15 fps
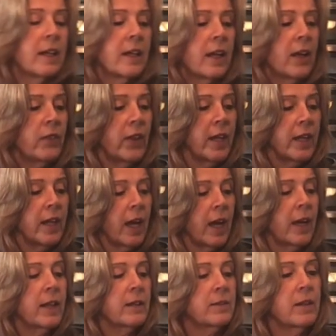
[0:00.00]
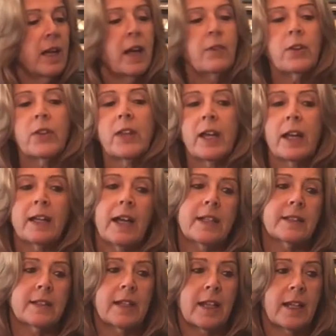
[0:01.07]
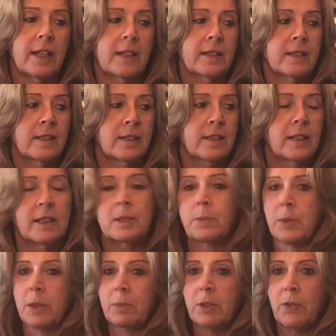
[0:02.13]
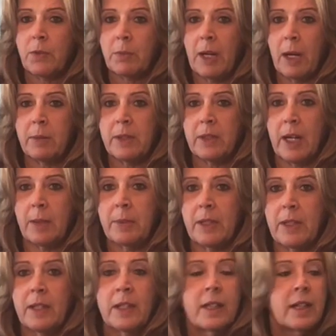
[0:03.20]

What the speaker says: And then everything I got today is pretty much from Hobby Lobby.